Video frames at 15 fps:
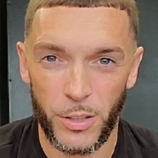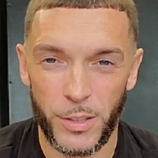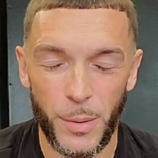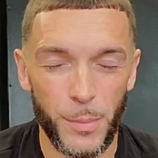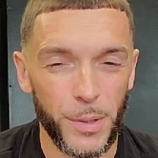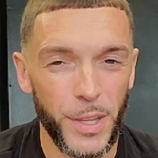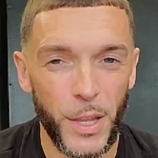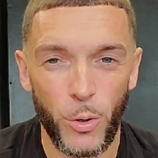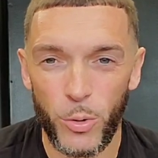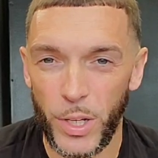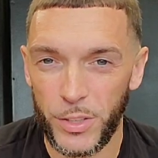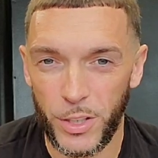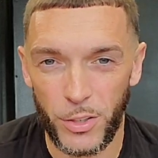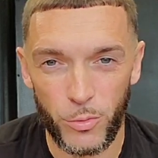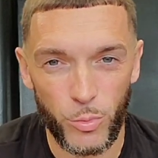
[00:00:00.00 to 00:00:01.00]
Maybe they don't
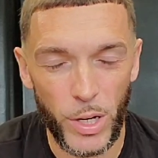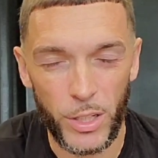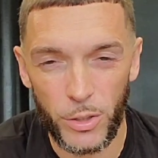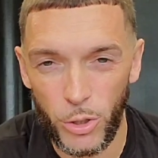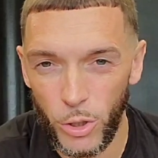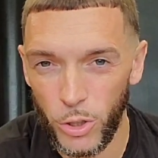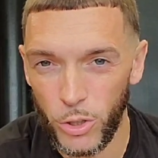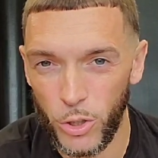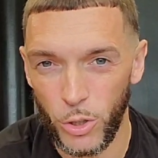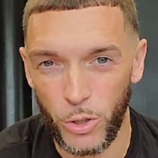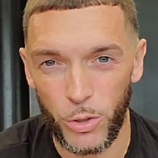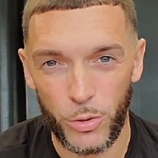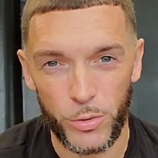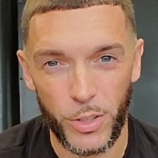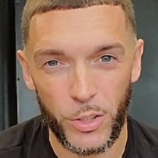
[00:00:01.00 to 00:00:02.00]
got the right look
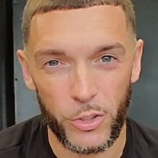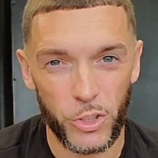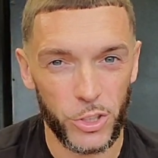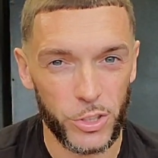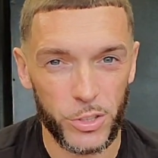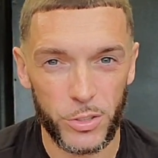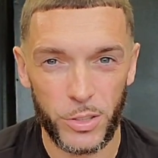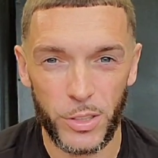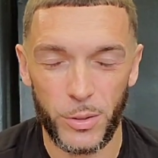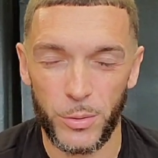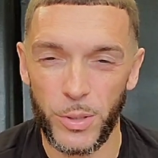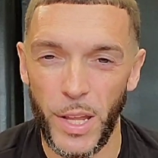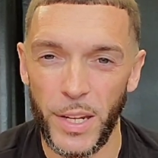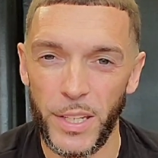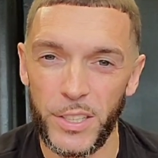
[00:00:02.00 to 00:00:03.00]
or they're just
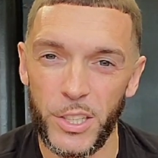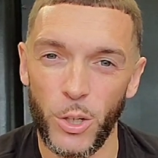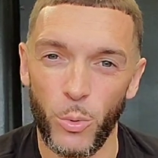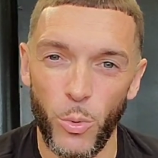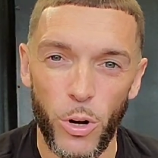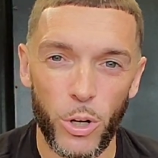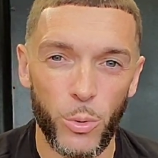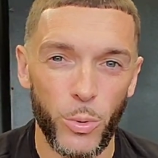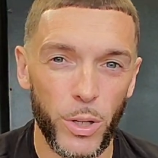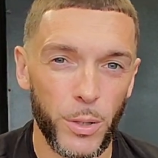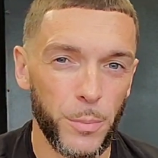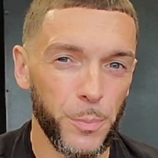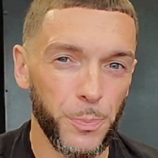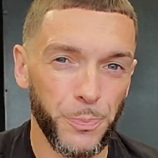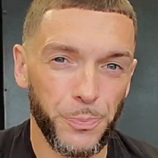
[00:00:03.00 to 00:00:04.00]
not easy to work
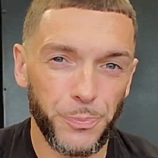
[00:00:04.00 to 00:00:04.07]
with.